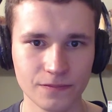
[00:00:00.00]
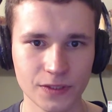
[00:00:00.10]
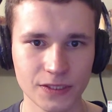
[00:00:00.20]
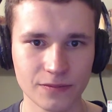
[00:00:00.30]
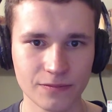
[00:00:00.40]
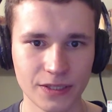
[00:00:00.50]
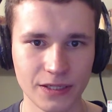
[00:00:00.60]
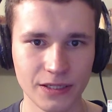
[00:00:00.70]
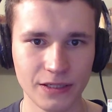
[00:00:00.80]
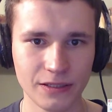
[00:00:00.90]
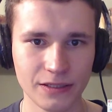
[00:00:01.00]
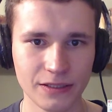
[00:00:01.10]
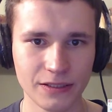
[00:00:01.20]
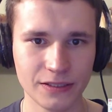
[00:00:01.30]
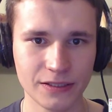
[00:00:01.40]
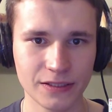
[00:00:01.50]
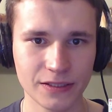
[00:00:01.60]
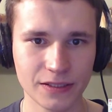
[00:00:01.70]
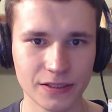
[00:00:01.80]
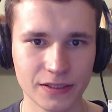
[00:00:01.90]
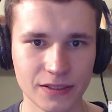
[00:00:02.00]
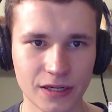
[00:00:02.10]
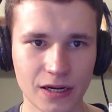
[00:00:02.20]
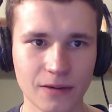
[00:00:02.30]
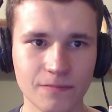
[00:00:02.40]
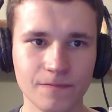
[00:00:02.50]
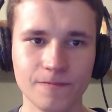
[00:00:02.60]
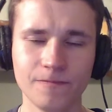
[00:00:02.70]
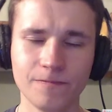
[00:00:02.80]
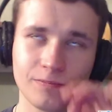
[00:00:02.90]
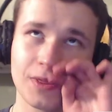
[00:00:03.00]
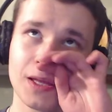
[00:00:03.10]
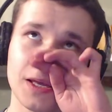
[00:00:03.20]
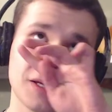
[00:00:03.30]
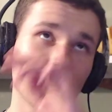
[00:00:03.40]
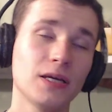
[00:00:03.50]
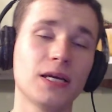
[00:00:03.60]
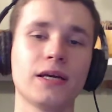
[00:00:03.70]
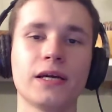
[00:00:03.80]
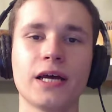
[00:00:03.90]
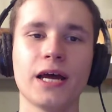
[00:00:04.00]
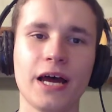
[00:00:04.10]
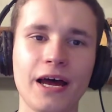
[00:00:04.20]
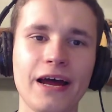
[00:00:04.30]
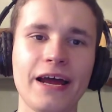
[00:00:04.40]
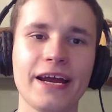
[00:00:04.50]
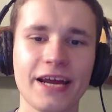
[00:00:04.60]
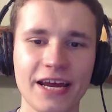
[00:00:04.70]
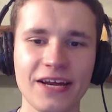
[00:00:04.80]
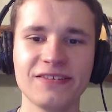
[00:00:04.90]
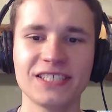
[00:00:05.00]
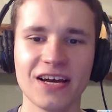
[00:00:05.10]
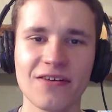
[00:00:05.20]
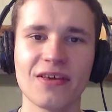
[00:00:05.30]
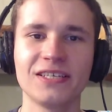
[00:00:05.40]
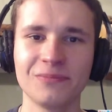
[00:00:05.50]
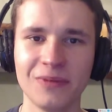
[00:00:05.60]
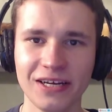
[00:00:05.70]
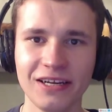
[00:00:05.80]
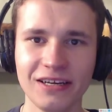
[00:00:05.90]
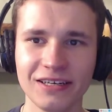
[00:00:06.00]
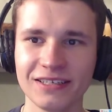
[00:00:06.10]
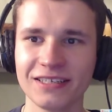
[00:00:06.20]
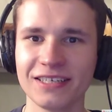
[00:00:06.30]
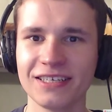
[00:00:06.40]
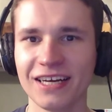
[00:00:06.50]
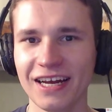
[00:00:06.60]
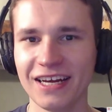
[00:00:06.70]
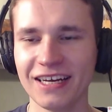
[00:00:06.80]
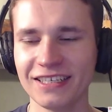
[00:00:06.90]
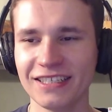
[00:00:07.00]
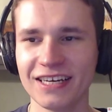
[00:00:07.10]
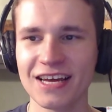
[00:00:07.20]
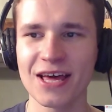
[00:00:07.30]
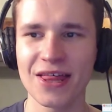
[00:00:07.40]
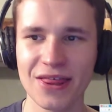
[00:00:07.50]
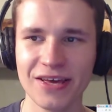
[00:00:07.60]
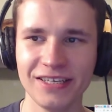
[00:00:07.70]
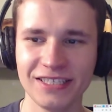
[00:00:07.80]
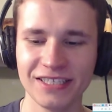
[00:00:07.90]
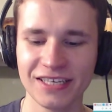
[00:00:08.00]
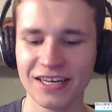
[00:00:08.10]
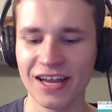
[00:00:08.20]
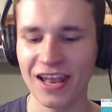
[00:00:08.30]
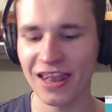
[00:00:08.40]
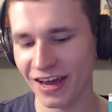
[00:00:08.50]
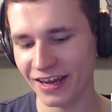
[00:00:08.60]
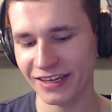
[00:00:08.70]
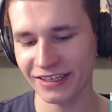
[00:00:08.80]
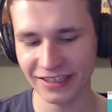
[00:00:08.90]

Smell, it's... Ah, mm-hmm. I have something smell and this like...